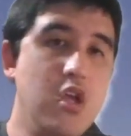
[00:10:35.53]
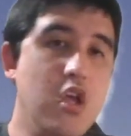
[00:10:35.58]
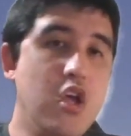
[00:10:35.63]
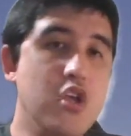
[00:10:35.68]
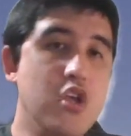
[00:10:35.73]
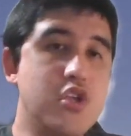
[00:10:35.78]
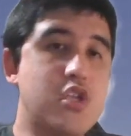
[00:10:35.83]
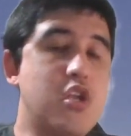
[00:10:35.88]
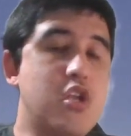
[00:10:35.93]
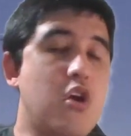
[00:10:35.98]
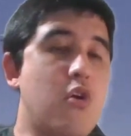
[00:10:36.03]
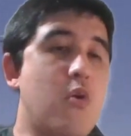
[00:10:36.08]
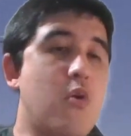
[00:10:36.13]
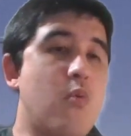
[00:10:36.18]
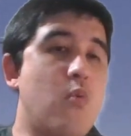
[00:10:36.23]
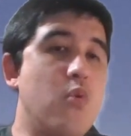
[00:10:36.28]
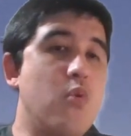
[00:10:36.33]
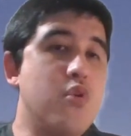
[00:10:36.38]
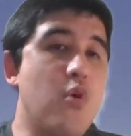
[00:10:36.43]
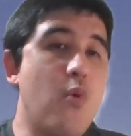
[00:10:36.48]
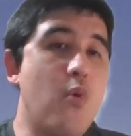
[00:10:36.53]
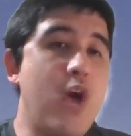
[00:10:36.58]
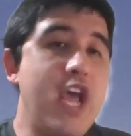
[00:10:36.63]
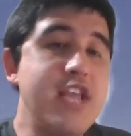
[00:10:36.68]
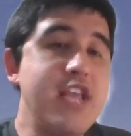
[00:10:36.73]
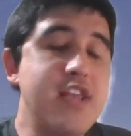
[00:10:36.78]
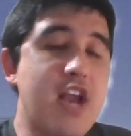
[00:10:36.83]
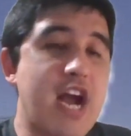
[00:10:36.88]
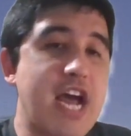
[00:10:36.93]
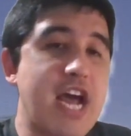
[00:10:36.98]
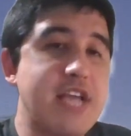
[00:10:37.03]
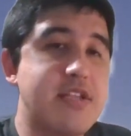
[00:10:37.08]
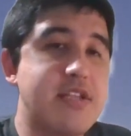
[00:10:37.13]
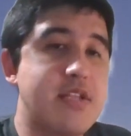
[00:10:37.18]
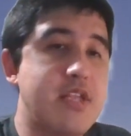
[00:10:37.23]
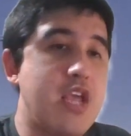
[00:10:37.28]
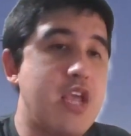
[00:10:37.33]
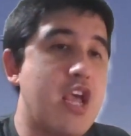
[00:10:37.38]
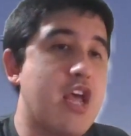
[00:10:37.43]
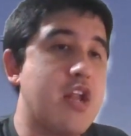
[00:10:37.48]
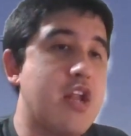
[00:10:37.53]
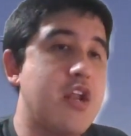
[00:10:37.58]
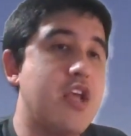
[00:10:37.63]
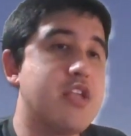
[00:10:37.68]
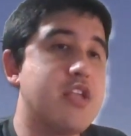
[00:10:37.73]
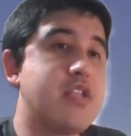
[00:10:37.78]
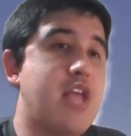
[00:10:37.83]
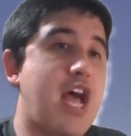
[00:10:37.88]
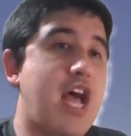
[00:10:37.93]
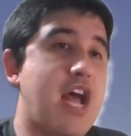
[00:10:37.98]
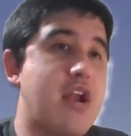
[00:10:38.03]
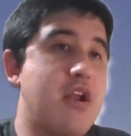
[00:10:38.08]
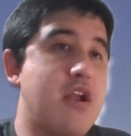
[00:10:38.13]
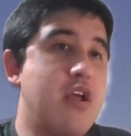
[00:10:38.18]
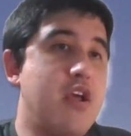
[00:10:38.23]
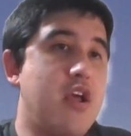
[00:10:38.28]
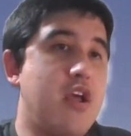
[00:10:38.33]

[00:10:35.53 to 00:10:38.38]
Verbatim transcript: So the way that I see it is that